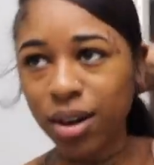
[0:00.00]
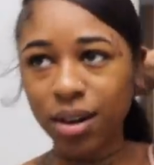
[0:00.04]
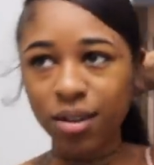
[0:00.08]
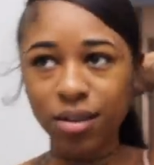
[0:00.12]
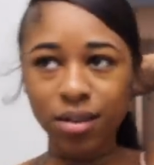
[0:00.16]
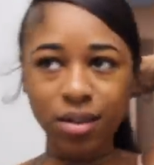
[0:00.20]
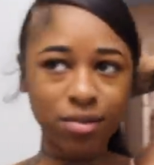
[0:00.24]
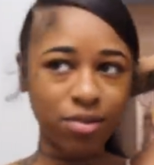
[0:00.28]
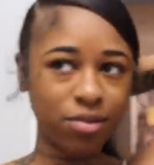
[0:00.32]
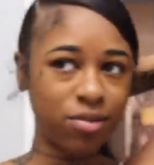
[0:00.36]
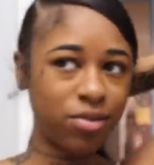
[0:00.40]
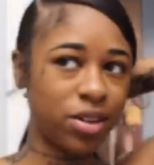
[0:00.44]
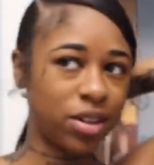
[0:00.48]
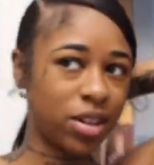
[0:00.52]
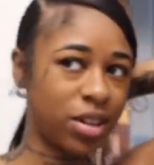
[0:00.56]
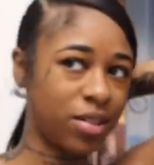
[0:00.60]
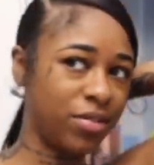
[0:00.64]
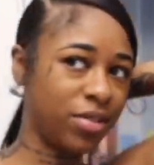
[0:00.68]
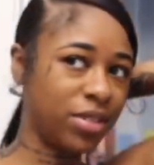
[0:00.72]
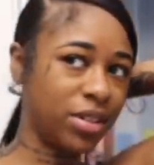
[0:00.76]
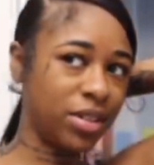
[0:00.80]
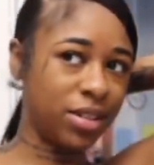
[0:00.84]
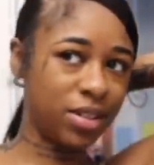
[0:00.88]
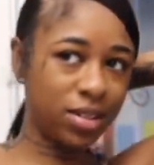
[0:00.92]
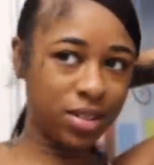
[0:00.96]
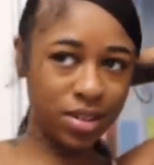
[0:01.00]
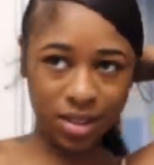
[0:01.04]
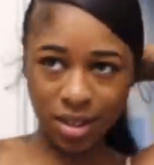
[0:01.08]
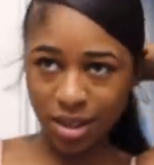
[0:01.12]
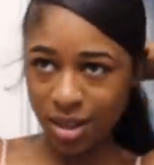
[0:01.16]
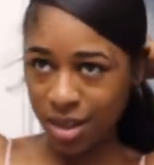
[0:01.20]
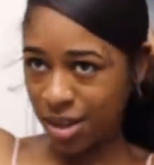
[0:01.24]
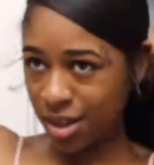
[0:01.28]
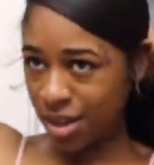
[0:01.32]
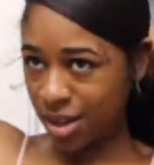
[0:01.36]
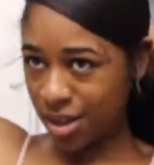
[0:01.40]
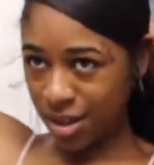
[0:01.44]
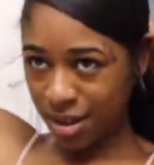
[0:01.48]
I don't give a fuck if it's
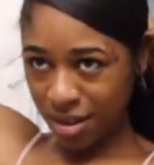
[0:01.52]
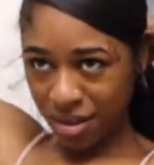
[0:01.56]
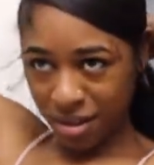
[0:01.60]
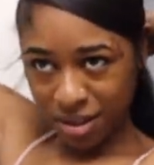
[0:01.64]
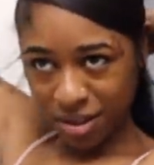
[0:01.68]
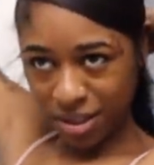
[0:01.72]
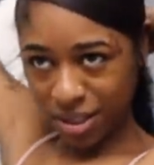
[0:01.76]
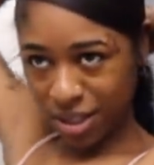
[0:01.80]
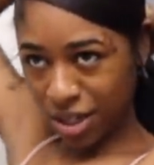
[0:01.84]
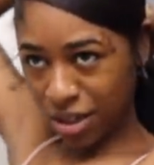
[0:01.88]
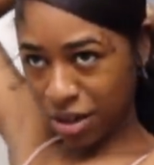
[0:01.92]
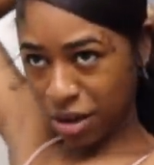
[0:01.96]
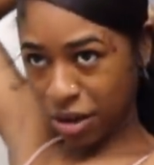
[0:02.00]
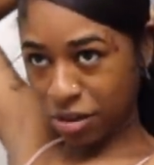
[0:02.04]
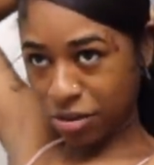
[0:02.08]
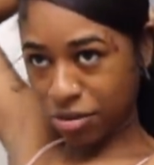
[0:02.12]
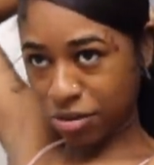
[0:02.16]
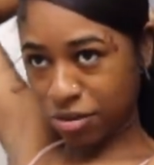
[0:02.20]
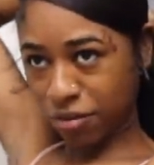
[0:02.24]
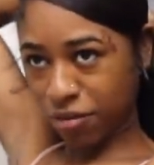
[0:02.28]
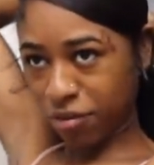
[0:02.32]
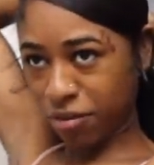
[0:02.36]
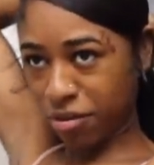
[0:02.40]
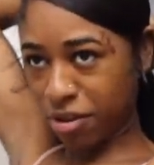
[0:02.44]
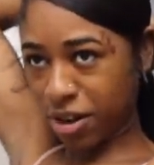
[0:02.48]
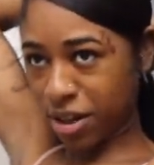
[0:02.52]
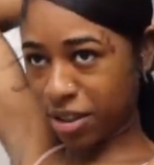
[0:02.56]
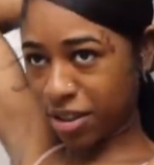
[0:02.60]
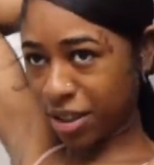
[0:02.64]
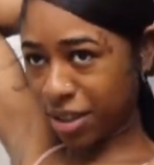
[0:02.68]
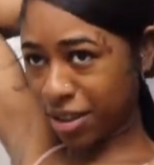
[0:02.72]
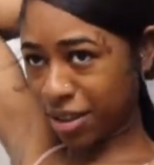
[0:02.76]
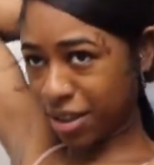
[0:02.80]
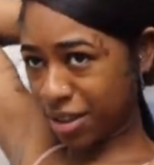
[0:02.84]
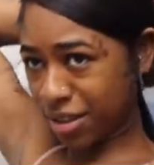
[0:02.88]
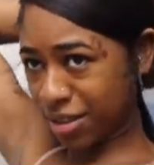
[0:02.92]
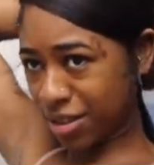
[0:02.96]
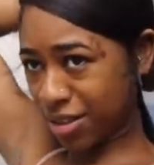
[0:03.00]
ten dollars on the floor. I
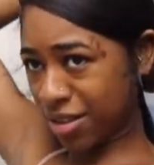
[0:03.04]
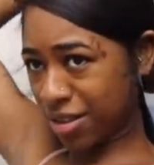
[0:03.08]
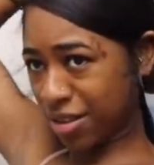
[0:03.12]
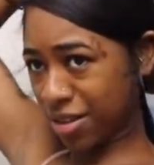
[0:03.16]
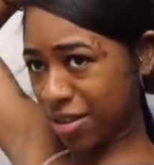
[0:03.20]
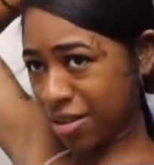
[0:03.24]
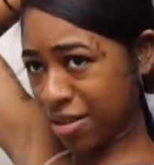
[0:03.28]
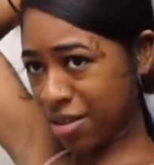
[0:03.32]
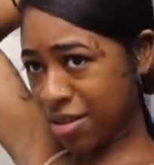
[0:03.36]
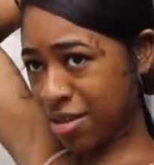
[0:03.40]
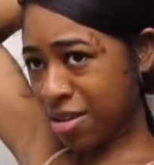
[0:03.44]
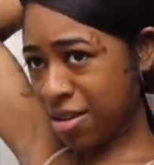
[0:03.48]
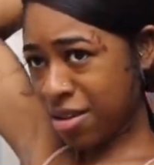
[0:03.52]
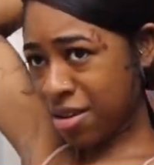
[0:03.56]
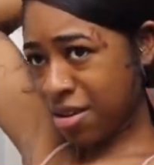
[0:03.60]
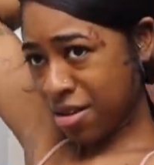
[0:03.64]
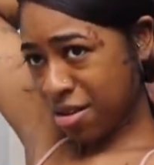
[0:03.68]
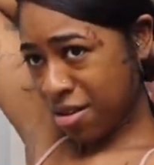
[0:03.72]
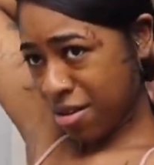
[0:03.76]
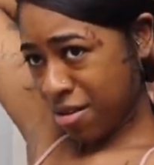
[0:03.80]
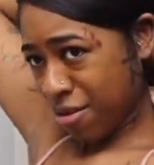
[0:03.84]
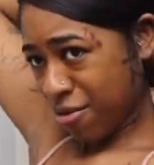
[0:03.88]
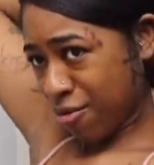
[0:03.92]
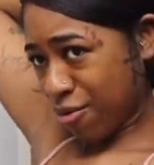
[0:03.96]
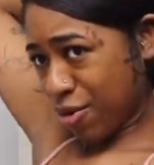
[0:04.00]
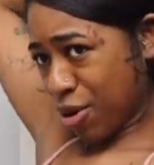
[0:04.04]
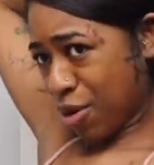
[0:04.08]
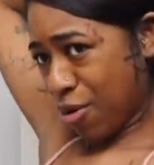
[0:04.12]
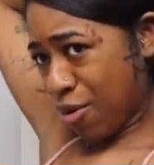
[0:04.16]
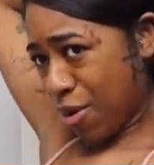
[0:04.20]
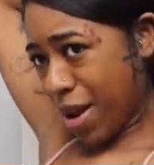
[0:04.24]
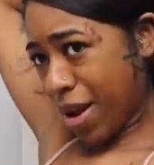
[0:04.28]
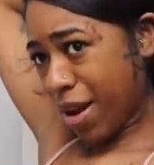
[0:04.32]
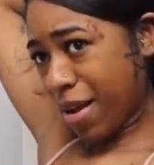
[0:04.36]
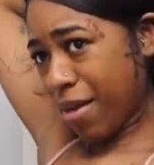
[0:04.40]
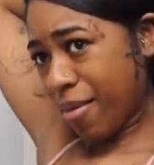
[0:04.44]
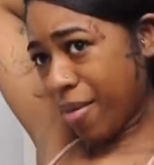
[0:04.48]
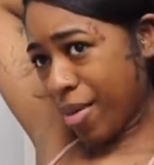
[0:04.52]
think that's the
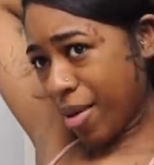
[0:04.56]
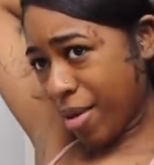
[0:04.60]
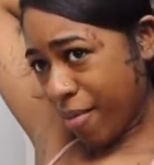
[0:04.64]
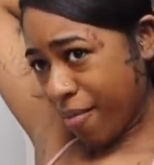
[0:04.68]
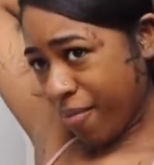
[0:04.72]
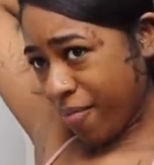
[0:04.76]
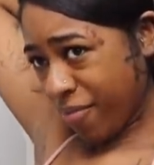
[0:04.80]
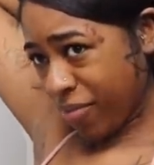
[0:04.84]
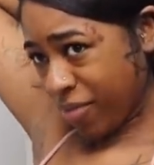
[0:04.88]
requirement.